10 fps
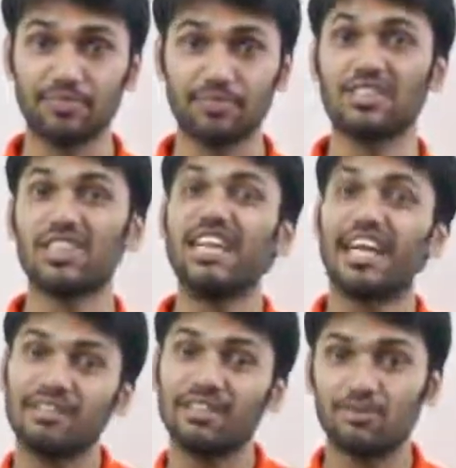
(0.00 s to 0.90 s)
The
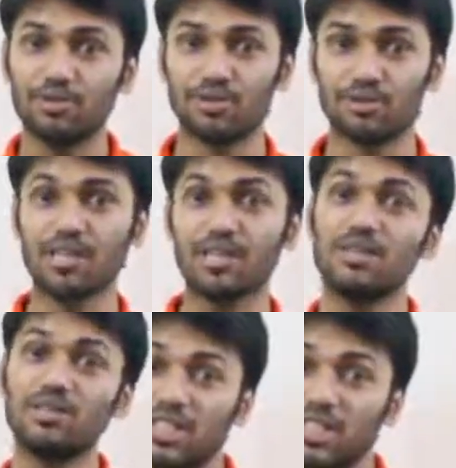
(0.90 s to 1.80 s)
narrative version, the
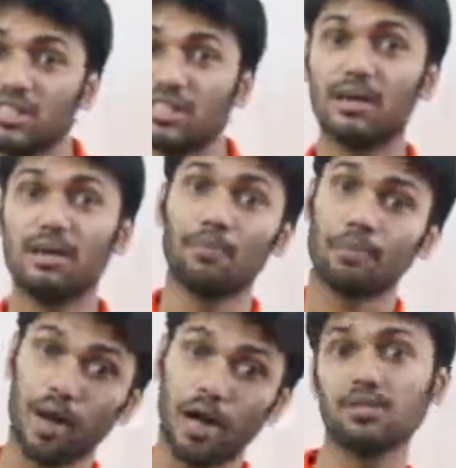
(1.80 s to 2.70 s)
6
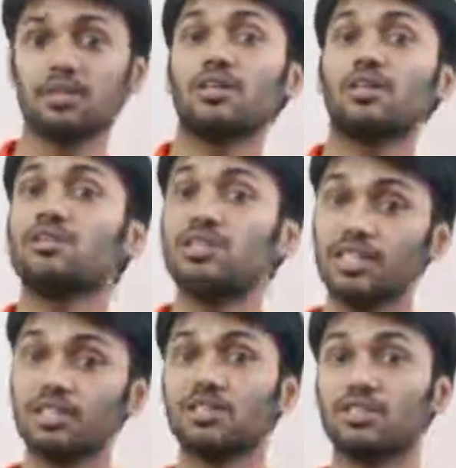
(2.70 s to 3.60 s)
plus
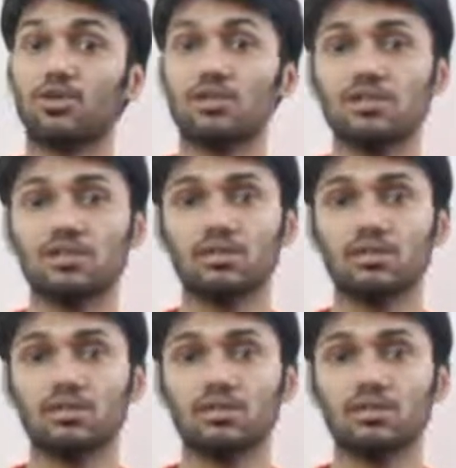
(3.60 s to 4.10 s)
6 equals